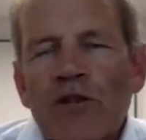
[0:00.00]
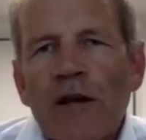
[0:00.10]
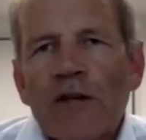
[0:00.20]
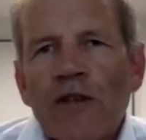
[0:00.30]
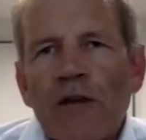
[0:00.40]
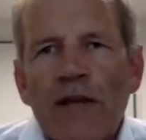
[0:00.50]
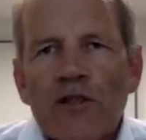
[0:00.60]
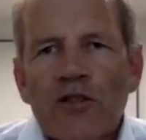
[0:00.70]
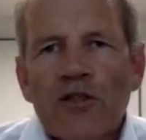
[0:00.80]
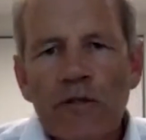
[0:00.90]
So
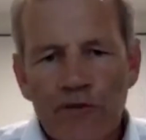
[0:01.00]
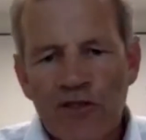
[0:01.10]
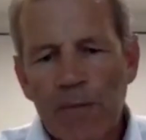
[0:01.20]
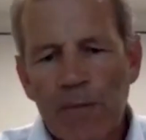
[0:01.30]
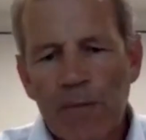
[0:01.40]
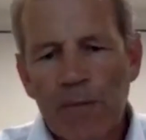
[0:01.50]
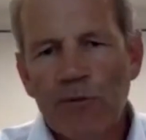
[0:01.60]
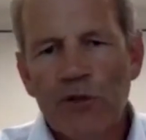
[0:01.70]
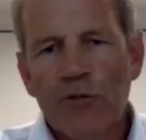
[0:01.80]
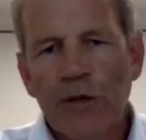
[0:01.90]
that sort of
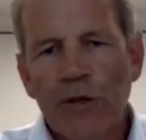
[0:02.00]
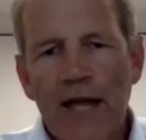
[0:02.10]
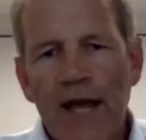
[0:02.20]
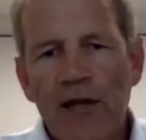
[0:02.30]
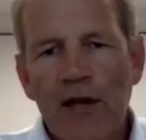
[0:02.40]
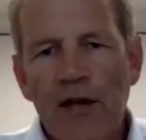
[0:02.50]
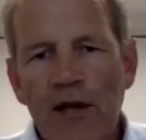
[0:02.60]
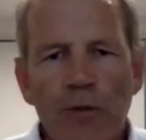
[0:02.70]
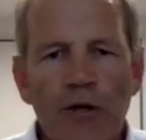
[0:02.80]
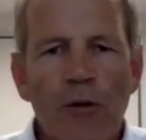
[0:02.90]
separation between
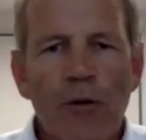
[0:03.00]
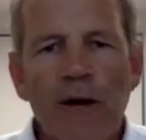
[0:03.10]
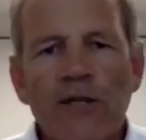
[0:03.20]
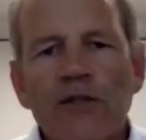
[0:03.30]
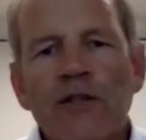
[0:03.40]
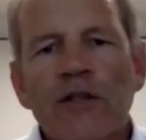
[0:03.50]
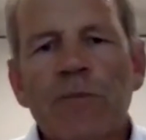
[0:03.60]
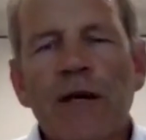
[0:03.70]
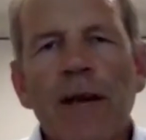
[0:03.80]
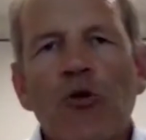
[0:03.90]
land ownership and
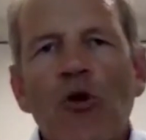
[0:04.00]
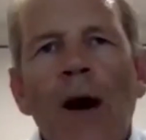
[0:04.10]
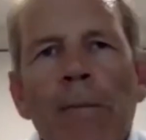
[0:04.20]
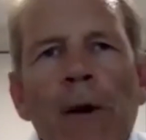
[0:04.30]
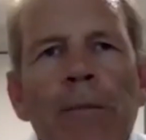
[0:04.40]
operations has become